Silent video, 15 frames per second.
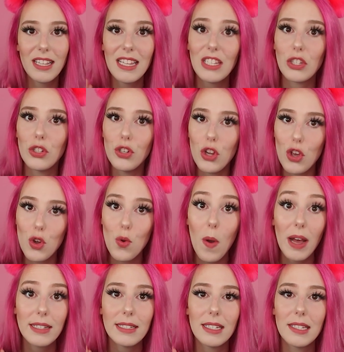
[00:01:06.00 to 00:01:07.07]
to these new
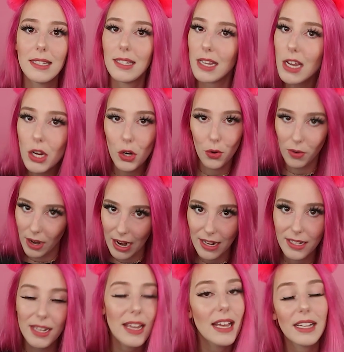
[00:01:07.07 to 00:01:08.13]

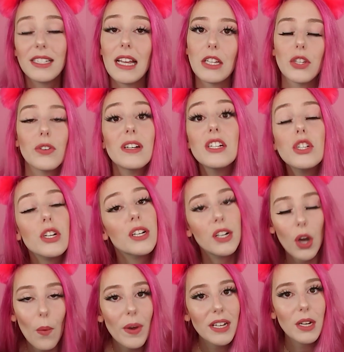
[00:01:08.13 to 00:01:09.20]
secret accessories, you're
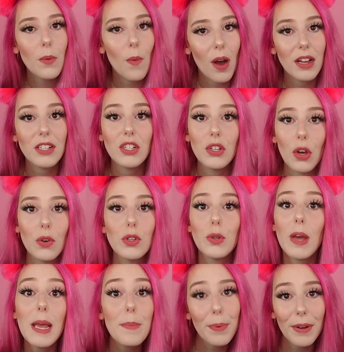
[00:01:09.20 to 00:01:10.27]
going to want to go to
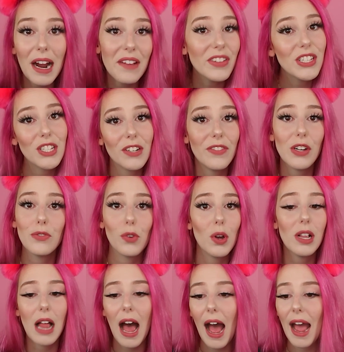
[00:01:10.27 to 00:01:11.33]
a private server in
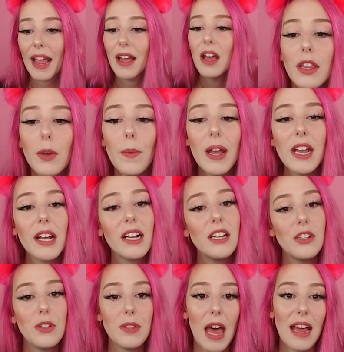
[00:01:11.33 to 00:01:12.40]
Royale High. The way you're going to
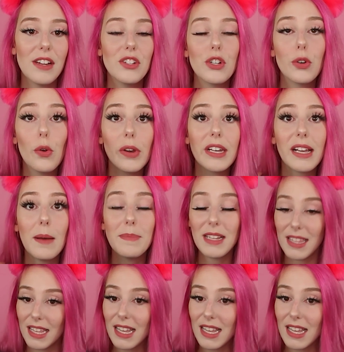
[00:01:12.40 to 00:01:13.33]
do that is you're going to come to